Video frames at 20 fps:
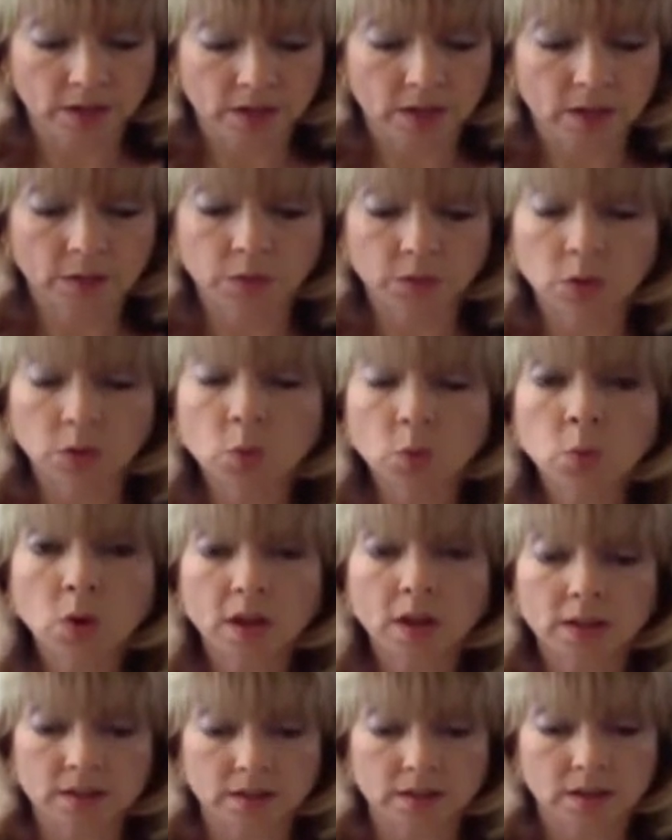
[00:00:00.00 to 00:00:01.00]
"If you
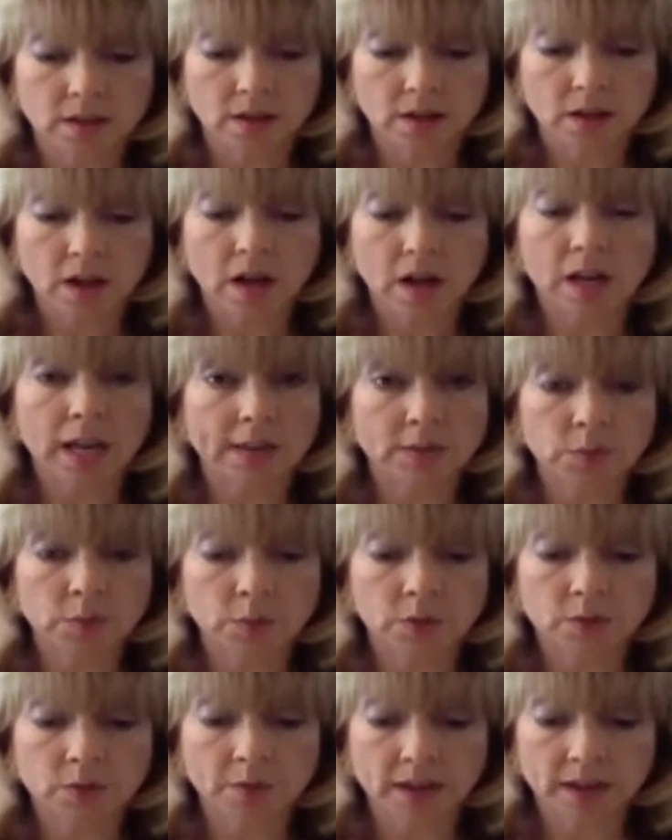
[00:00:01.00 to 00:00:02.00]
run, I'll have to
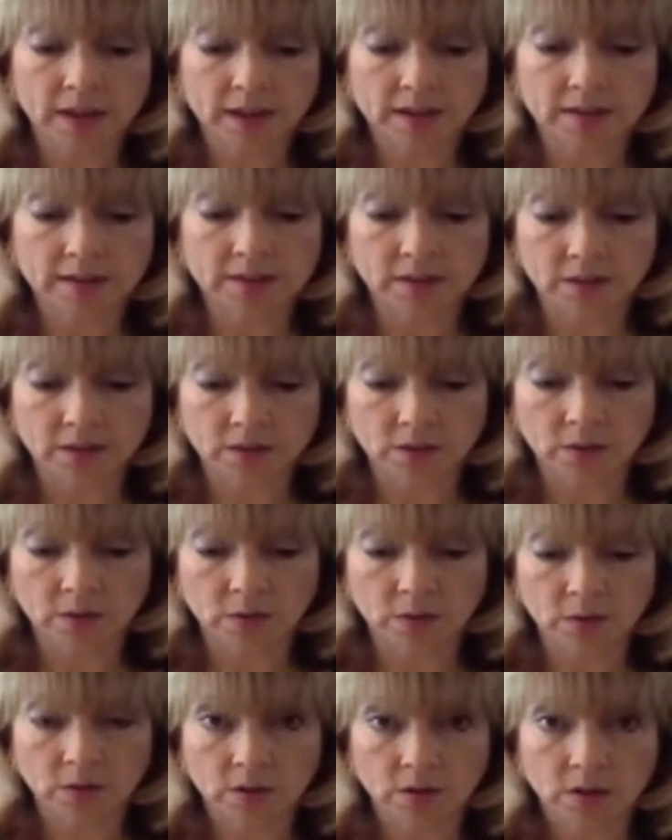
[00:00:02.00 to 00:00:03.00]
put my hands on
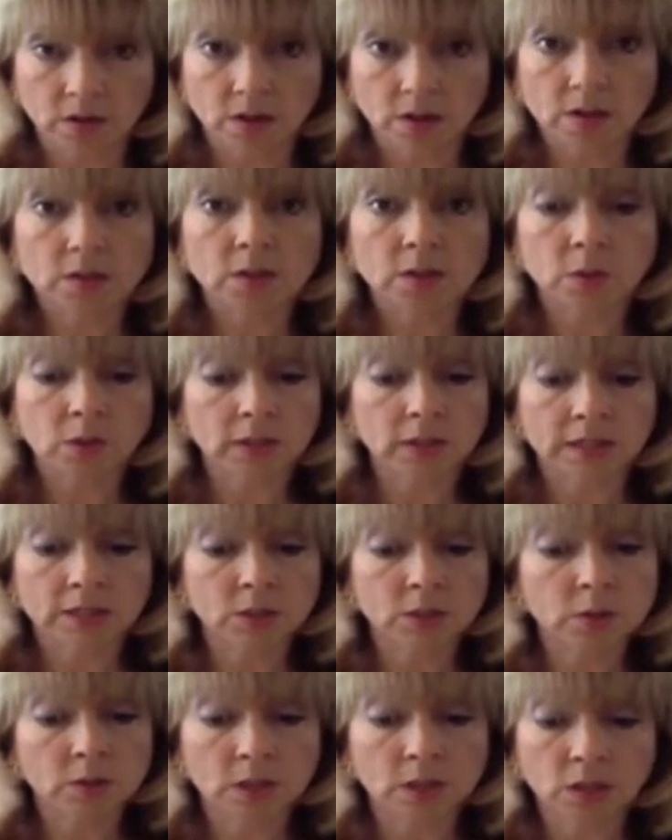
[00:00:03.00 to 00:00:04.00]
you. So unless
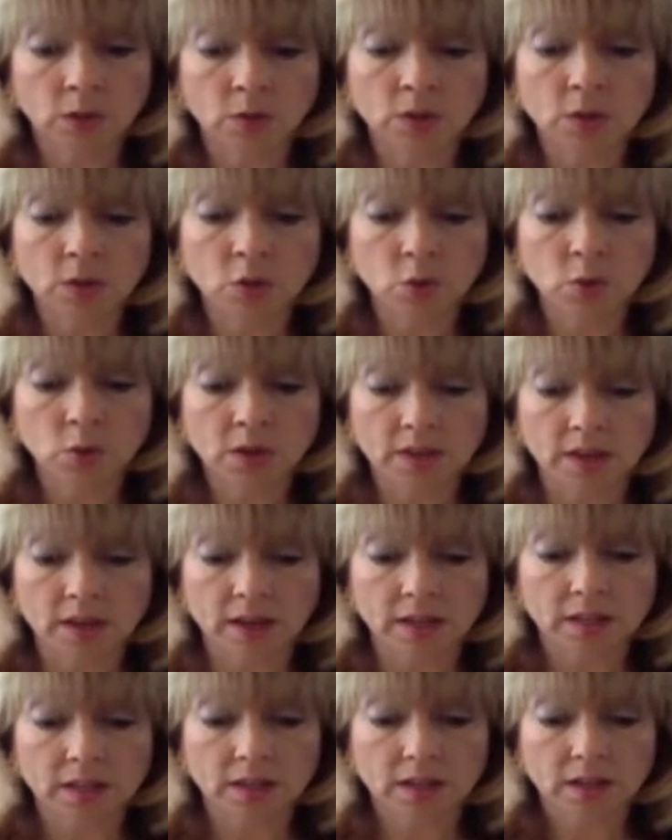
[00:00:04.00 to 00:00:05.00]
you think you'd enjoy
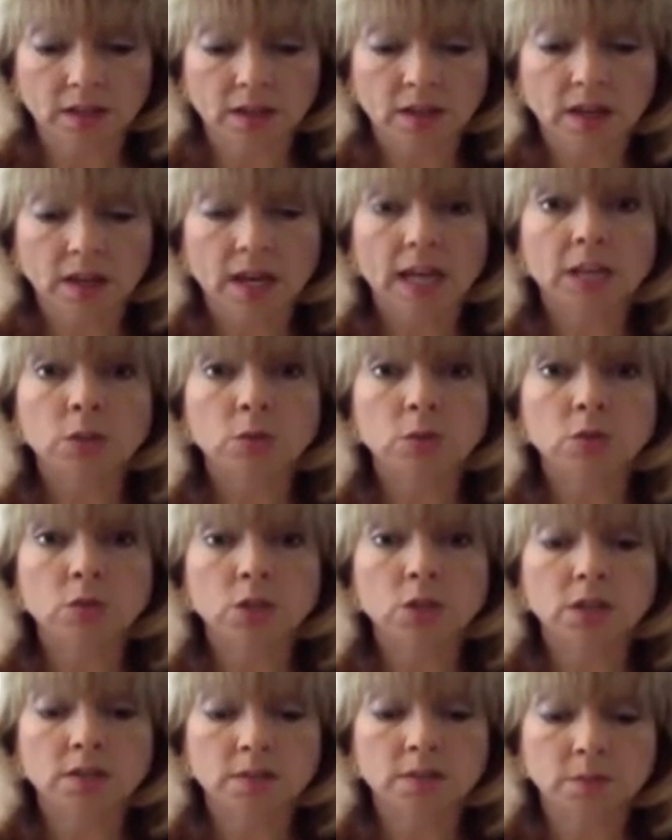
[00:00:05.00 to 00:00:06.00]
that, and you
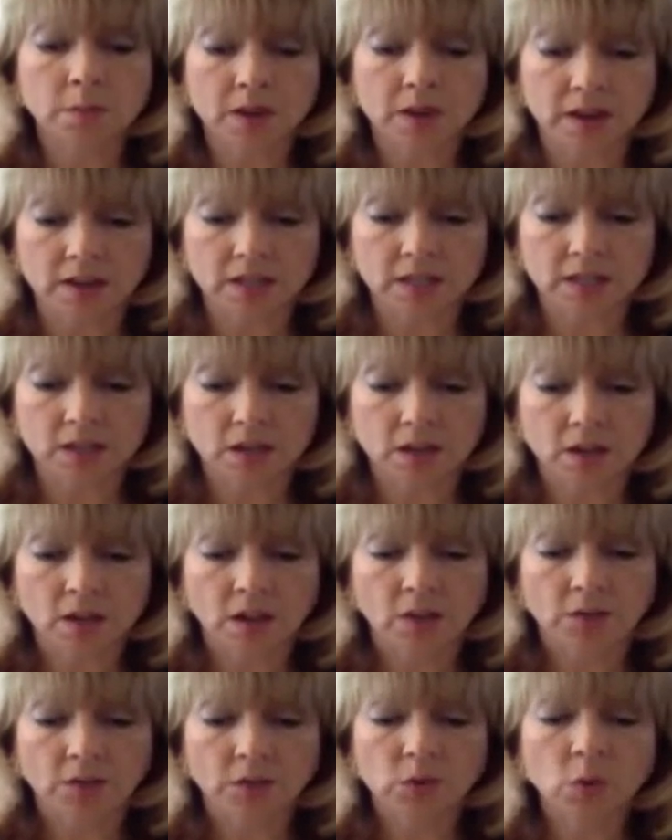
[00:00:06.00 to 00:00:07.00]
just might,
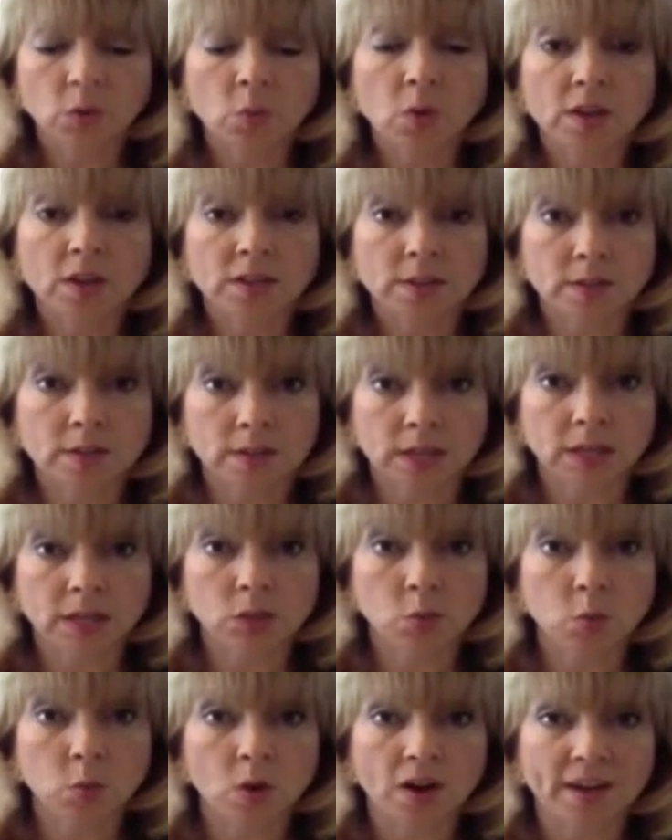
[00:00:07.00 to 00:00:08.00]
you'll want to think
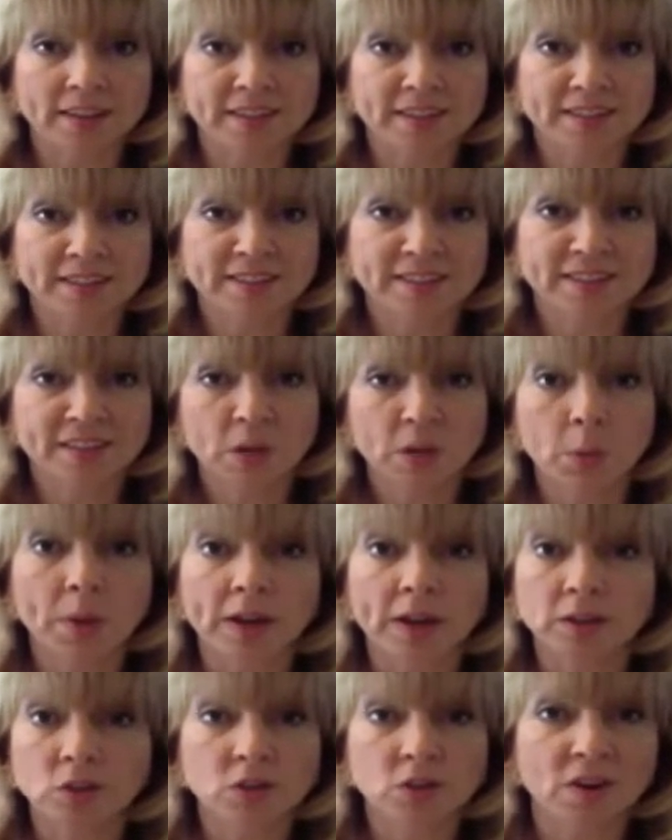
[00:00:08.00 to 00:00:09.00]
twice
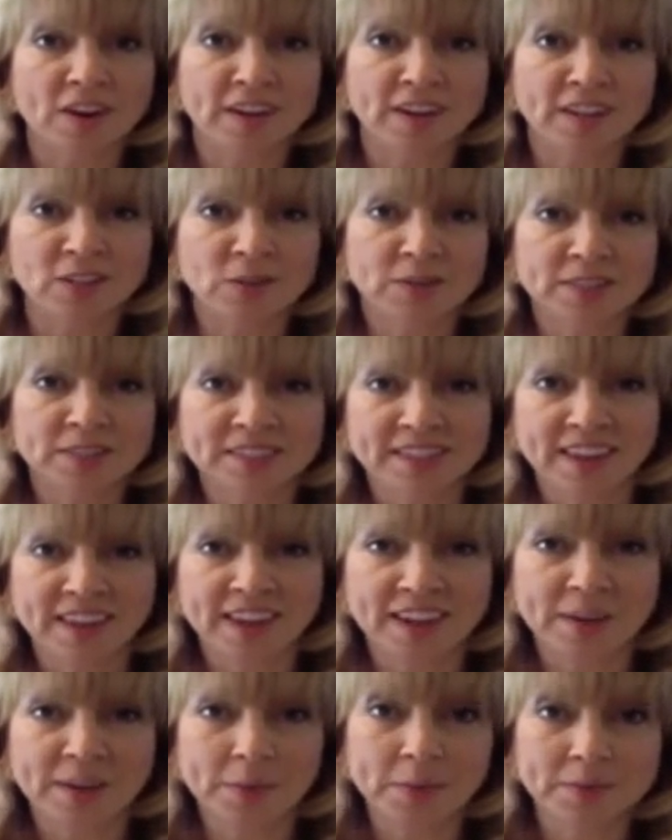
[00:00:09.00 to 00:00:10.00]
about trying to
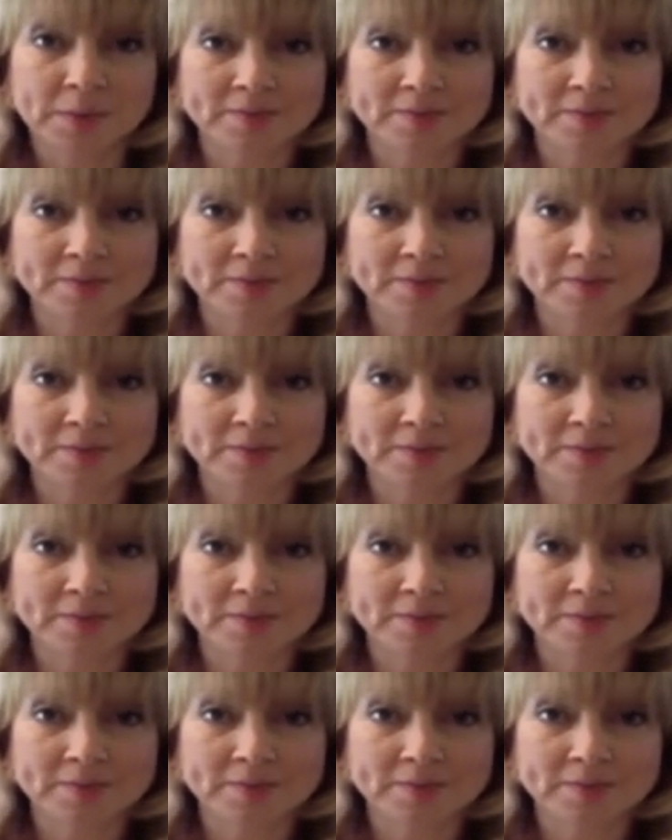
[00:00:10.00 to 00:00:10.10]
escape."